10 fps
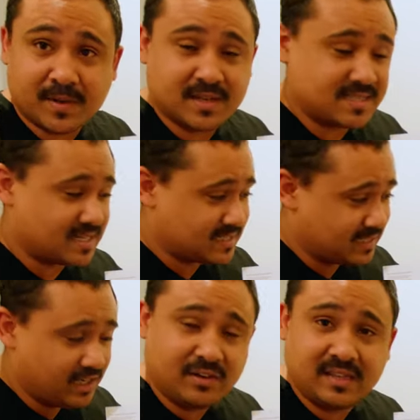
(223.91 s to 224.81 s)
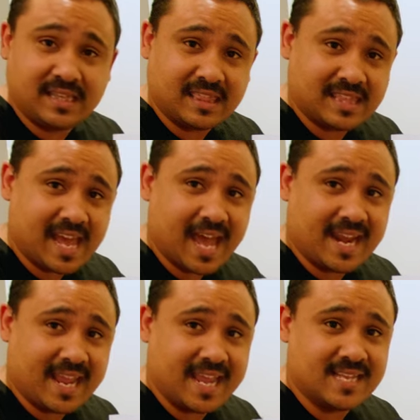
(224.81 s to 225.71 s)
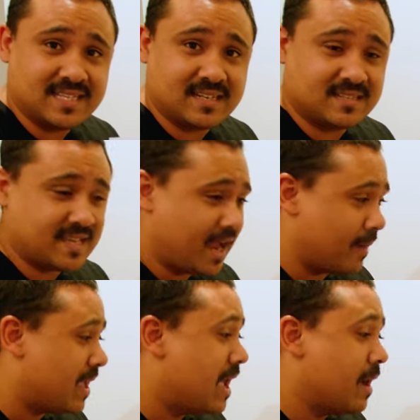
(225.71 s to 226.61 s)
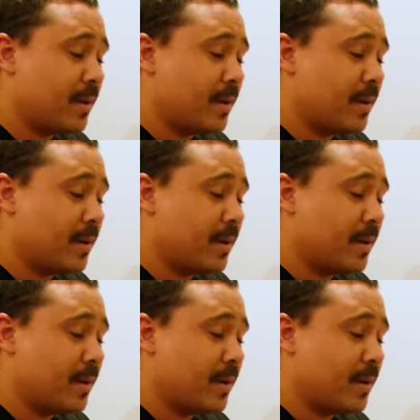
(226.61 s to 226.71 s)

because it is literally that easy to set up.